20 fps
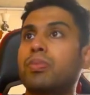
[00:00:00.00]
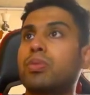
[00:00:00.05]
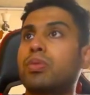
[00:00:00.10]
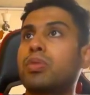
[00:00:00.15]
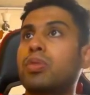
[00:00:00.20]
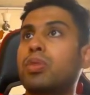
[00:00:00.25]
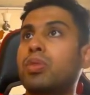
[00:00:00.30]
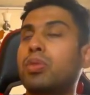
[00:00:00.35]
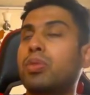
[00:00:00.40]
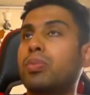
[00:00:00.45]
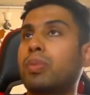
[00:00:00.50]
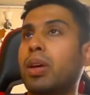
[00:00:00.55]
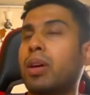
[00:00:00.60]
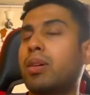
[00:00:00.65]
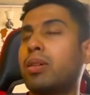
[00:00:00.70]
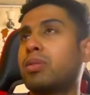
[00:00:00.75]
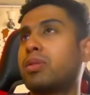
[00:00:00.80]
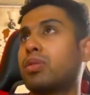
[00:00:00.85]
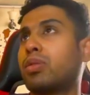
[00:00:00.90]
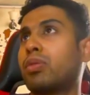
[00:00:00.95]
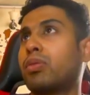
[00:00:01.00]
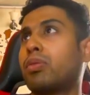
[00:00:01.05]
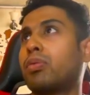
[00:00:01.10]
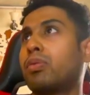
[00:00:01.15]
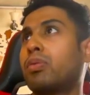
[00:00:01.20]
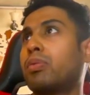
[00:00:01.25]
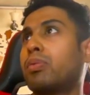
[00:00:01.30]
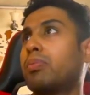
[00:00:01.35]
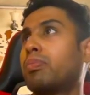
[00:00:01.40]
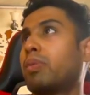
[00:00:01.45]
So yeah,
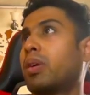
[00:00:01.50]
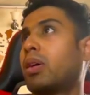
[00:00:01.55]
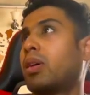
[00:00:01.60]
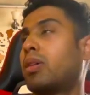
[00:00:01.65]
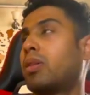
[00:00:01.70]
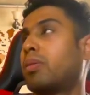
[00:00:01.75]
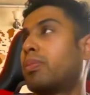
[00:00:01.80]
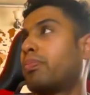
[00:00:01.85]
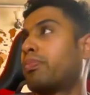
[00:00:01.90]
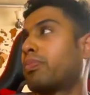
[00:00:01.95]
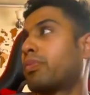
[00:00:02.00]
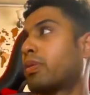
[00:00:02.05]
so